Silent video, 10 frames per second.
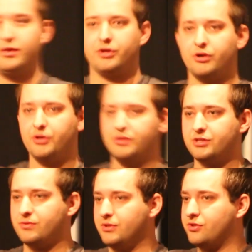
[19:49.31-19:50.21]
really heard
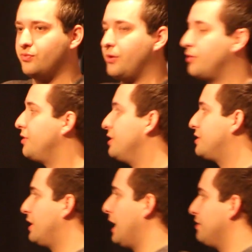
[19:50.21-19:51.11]
this one word that
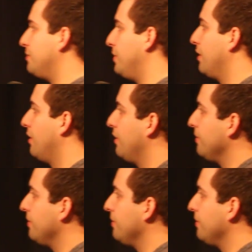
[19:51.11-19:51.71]
stuck out to me.